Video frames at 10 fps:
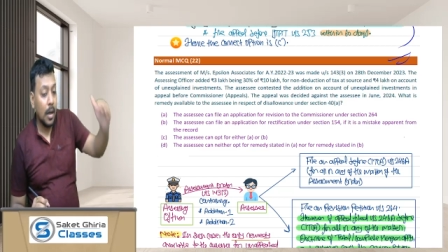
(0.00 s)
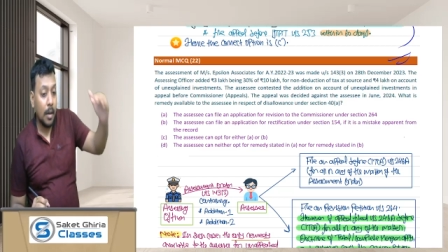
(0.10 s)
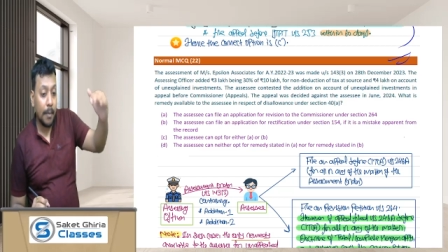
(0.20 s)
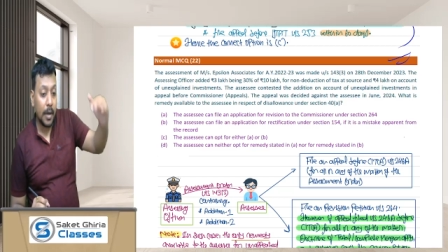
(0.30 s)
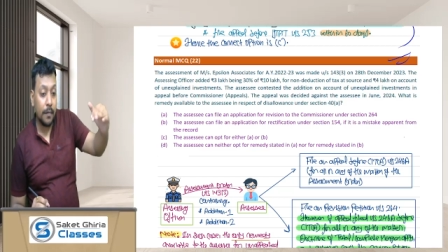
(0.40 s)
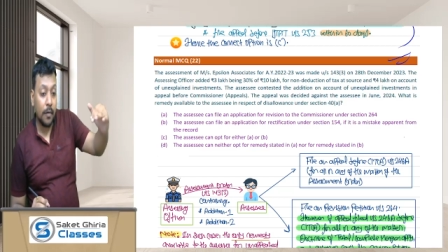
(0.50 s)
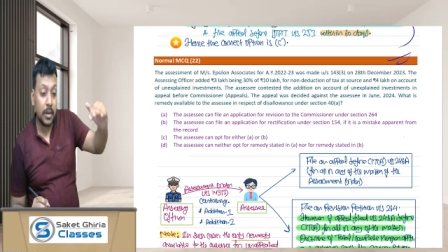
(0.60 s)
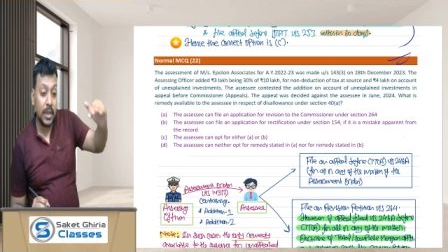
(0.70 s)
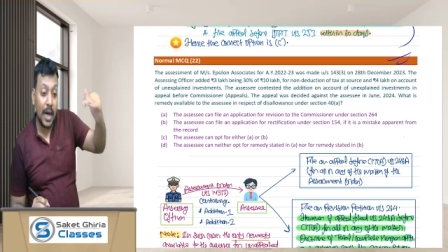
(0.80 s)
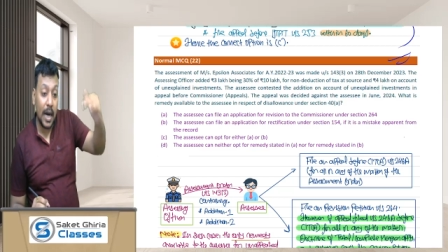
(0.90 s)
But for
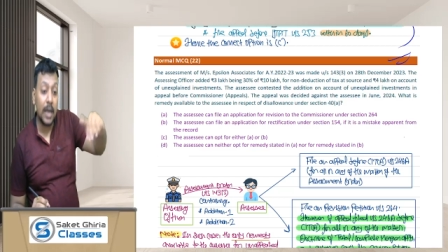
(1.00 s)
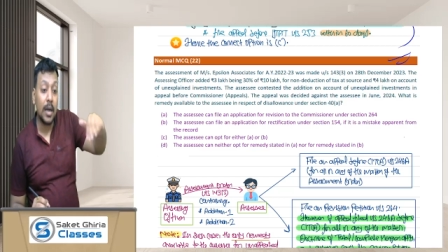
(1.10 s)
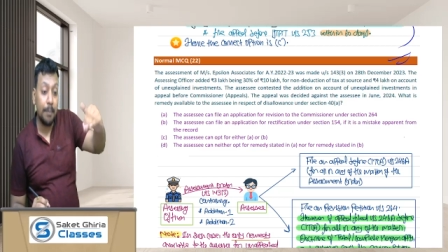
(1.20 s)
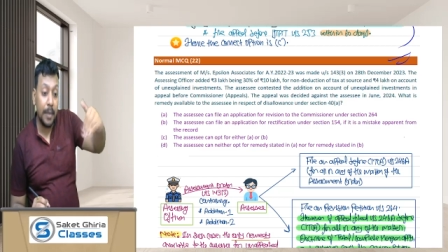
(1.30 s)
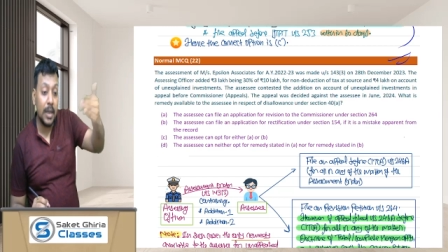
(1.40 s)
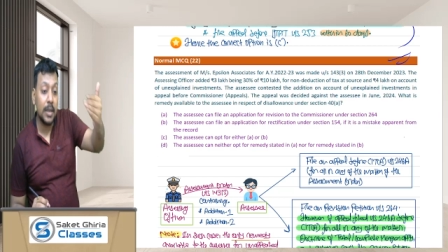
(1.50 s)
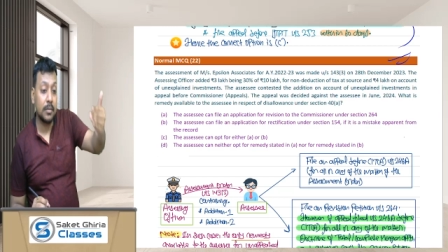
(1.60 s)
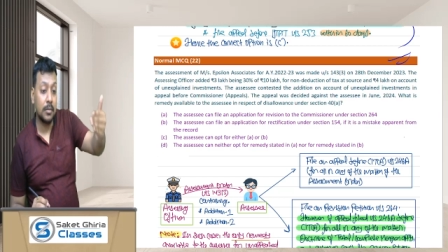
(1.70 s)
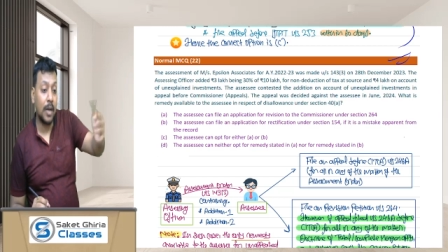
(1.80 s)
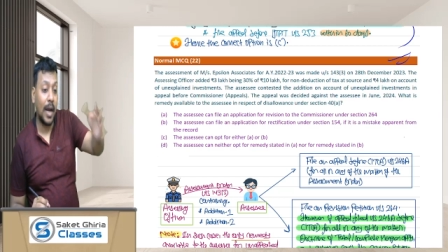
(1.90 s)
the unappealed
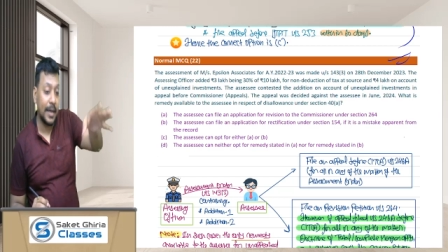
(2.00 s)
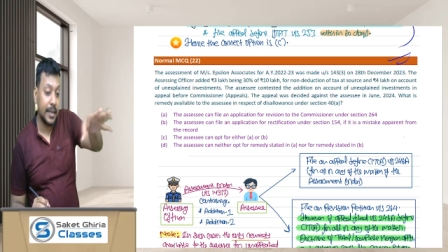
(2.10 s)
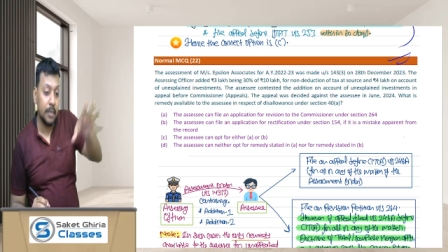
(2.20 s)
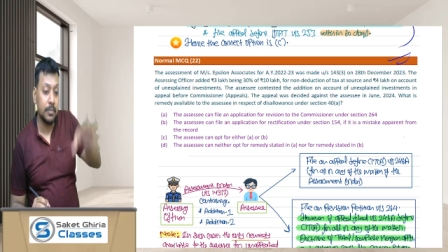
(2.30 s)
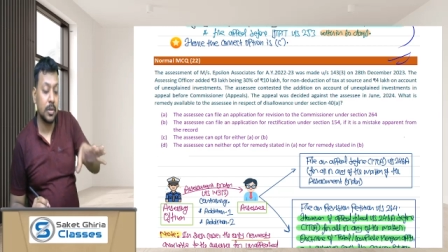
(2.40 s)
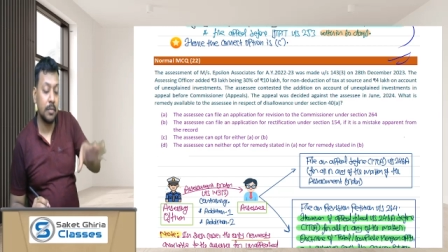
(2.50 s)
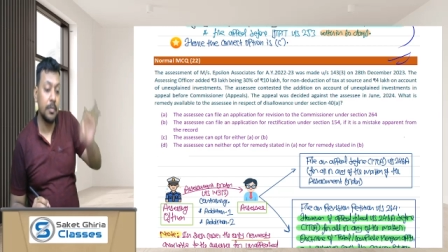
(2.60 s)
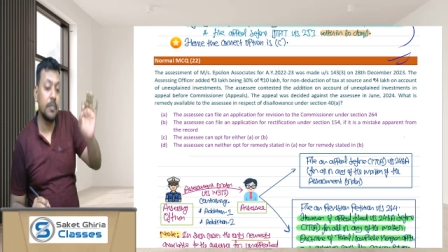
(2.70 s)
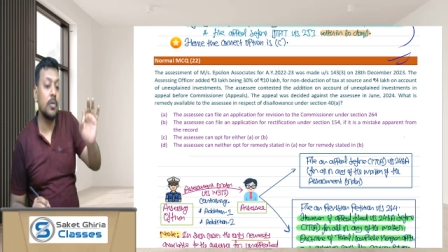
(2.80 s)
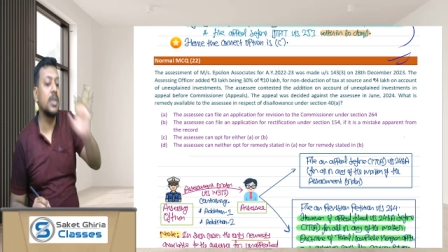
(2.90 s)
items
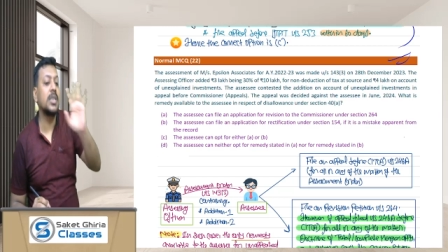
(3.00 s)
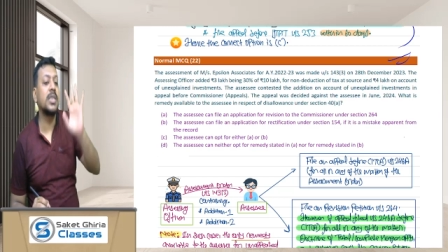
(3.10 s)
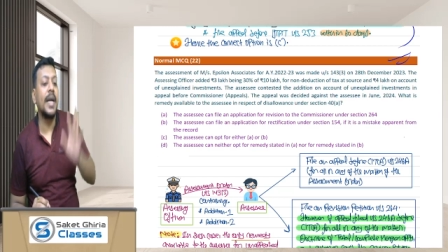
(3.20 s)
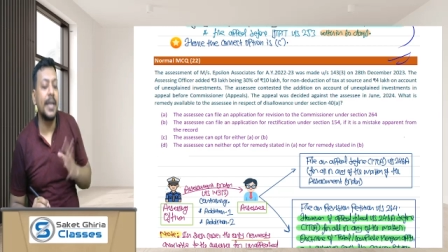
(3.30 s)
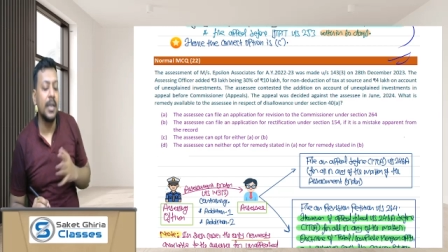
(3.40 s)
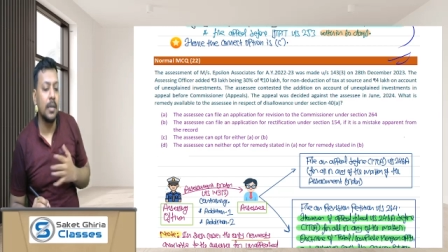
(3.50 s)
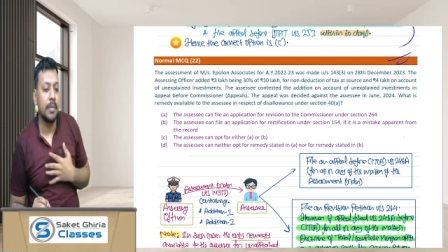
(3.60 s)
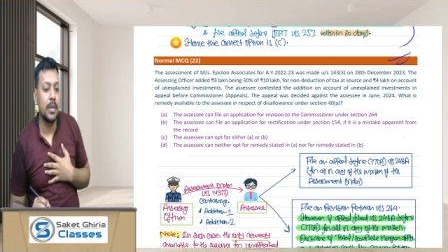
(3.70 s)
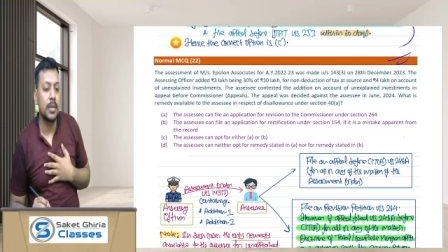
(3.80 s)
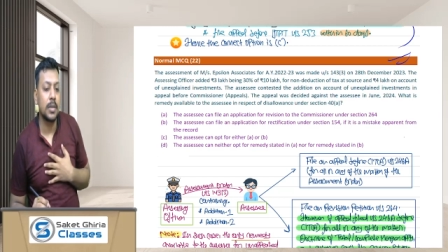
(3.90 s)
before the CIT
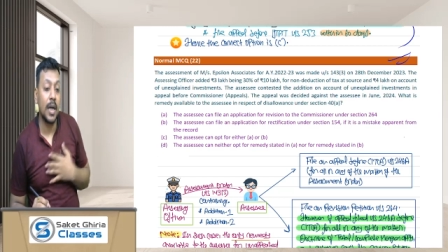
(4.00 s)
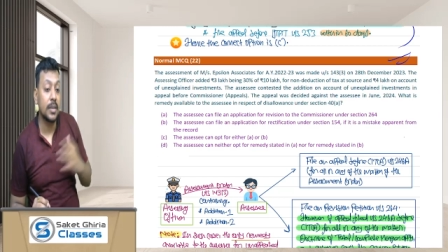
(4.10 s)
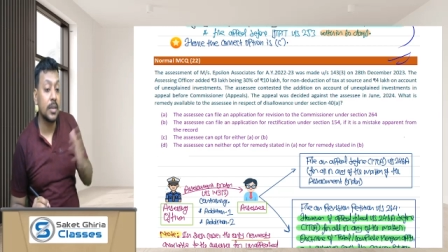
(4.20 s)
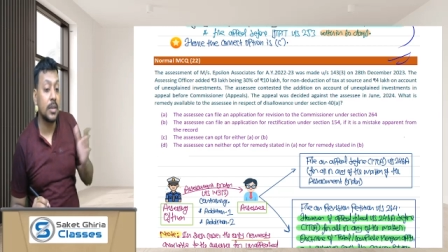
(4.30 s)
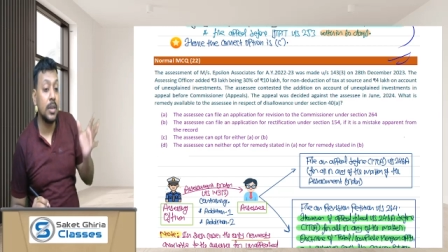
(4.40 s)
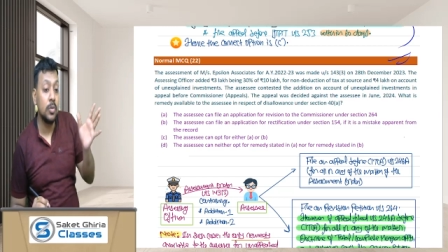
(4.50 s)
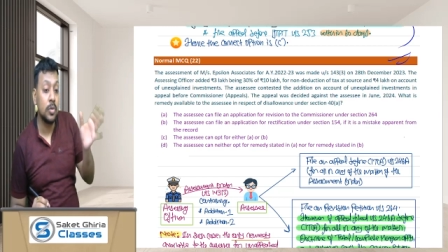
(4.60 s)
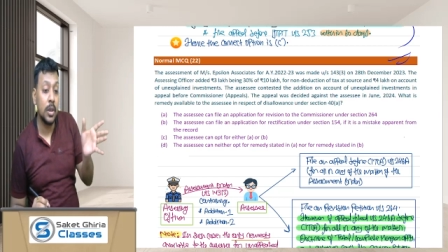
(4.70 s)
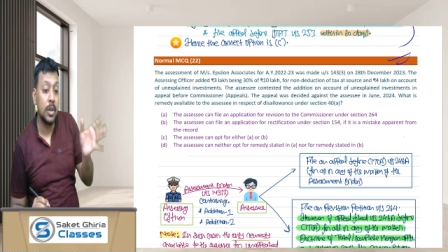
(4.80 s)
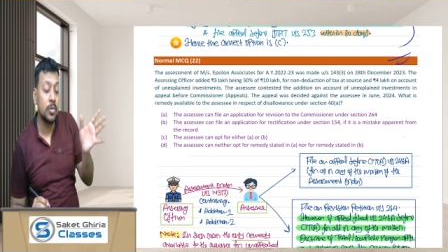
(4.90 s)
appeals, assessee
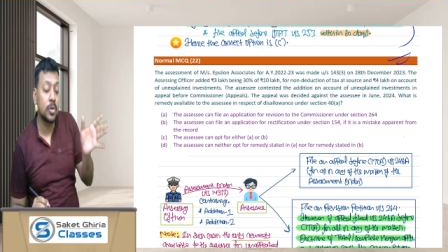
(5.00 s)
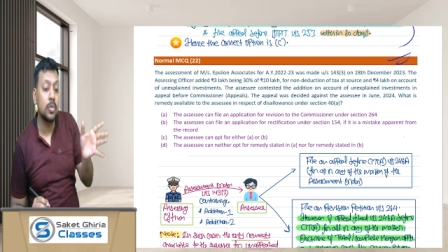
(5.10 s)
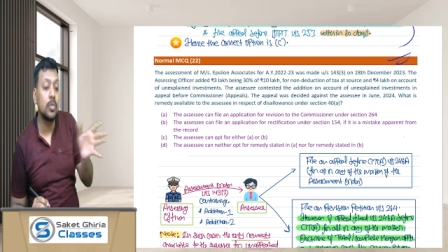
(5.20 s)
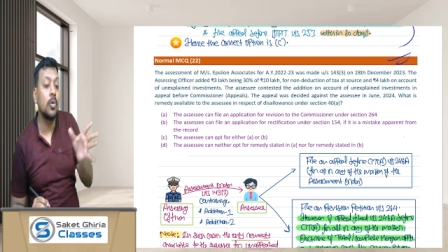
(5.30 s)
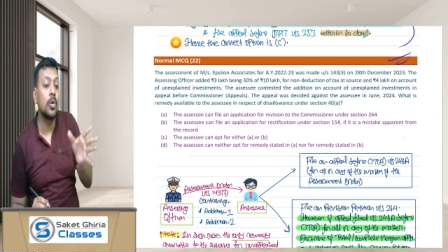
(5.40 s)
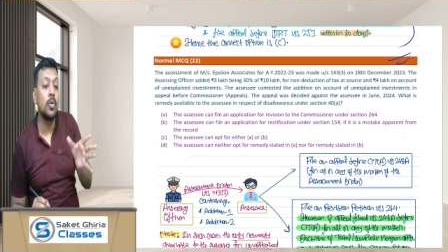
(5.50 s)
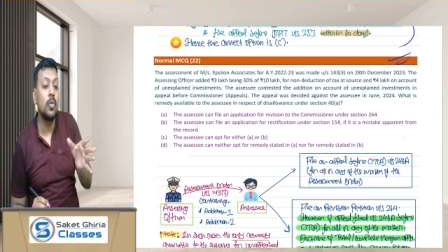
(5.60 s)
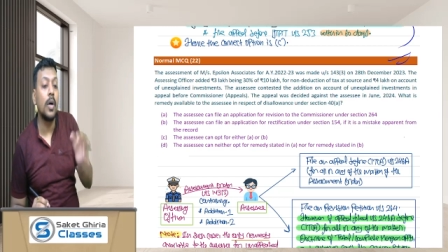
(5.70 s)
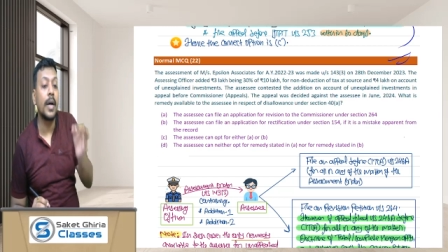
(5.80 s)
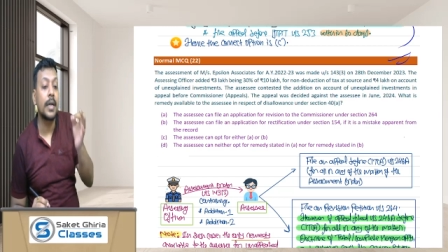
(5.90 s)
usually used to go
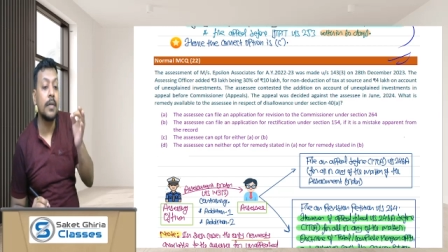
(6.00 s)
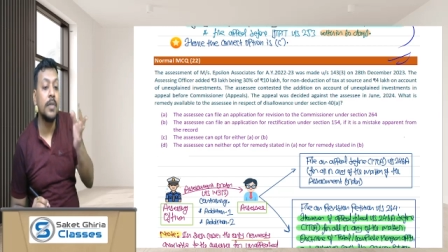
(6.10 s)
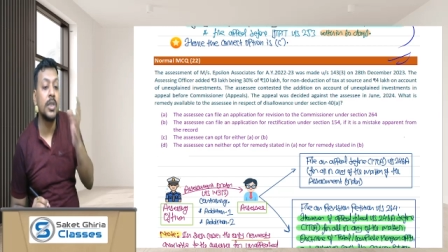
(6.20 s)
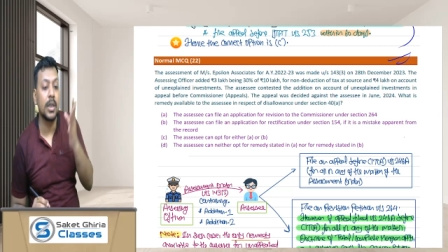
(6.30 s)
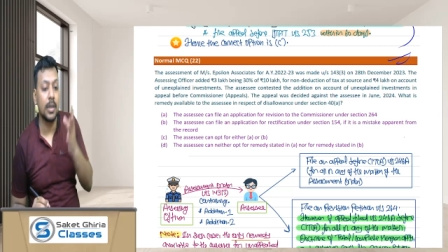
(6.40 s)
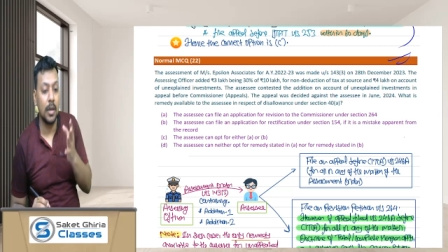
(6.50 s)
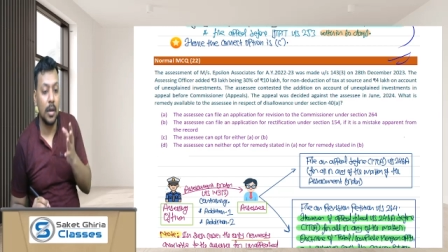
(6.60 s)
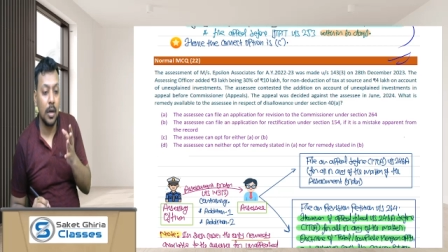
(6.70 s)
to a revision.